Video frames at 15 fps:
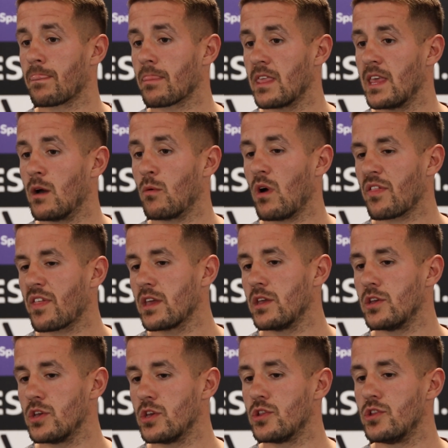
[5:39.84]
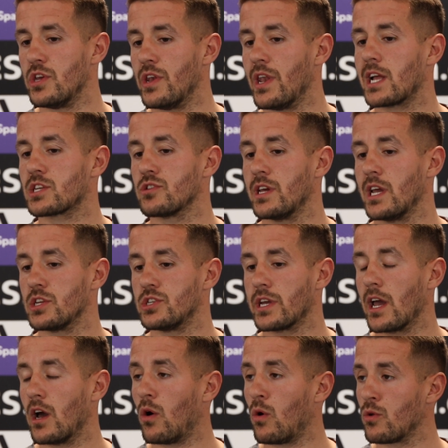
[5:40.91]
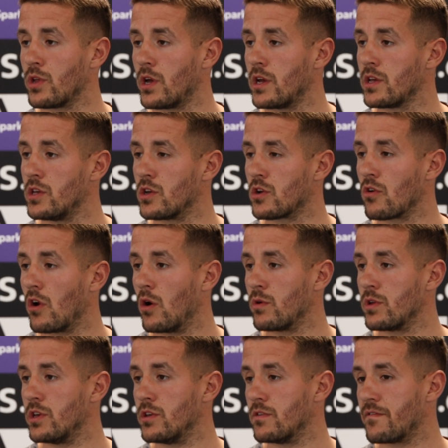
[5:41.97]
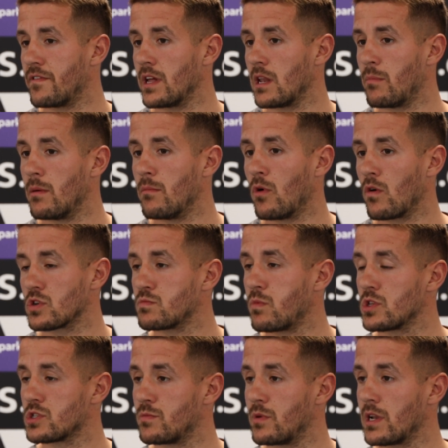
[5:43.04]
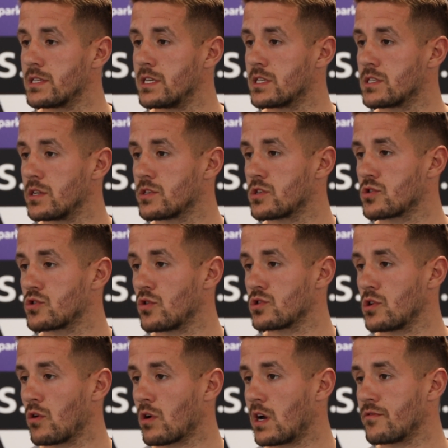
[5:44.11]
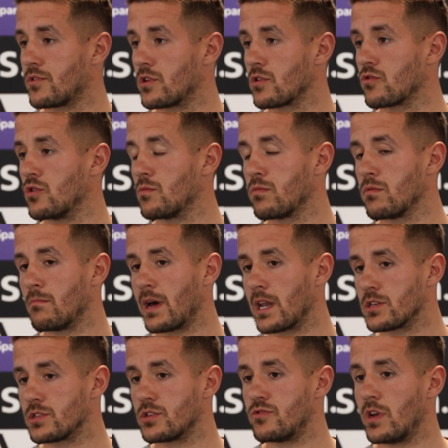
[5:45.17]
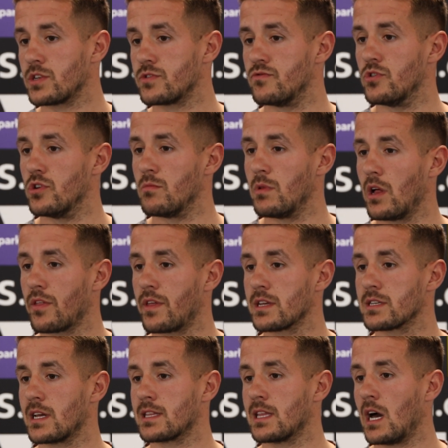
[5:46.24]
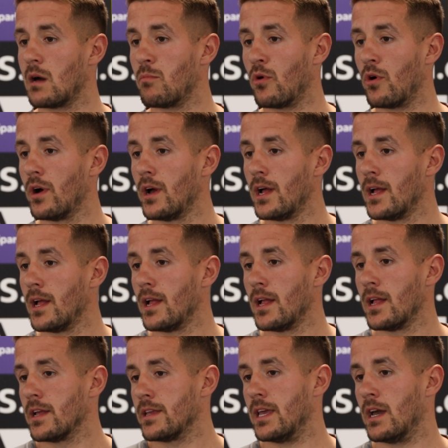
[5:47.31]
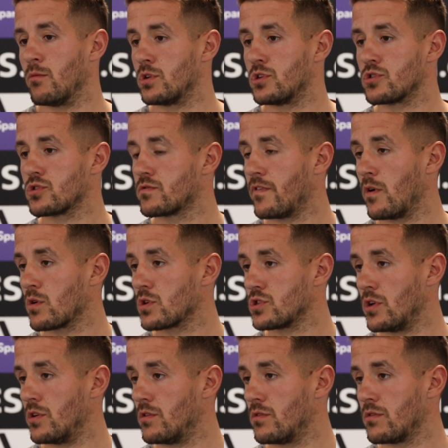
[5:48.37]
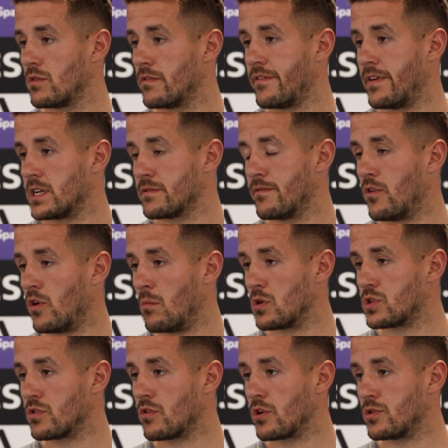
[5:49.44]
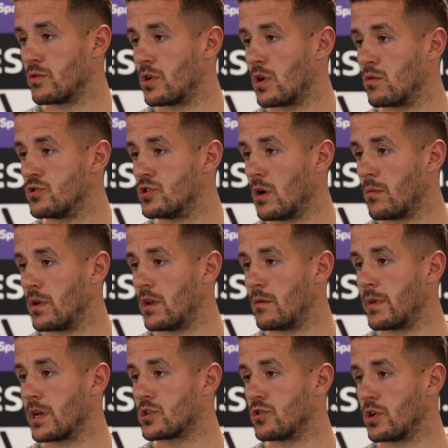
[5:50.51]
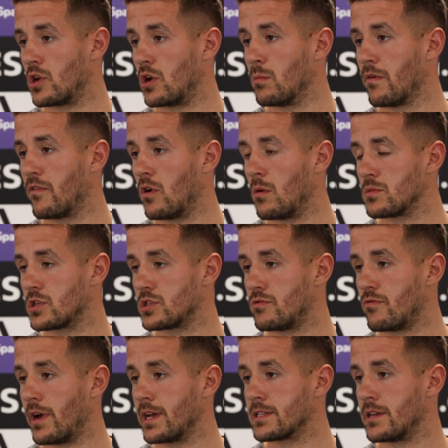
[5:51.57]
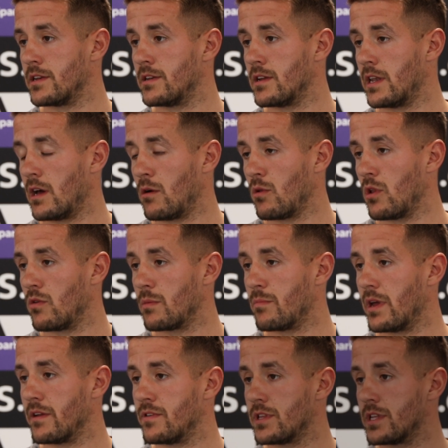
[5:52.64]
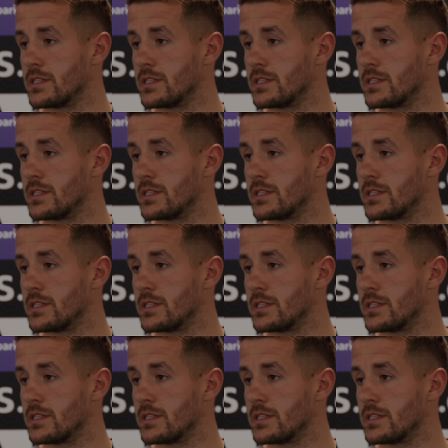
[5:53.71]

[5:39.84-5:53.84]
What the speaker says: I think you naturally, as you get older, you grow, you feel a bit more responsibility to sort of look after the group, manage the dressing room, little things like that. But yeah, we just focus on, first and foremost, you've got to do your own job and make sure your own performances are right, and that will only benefit the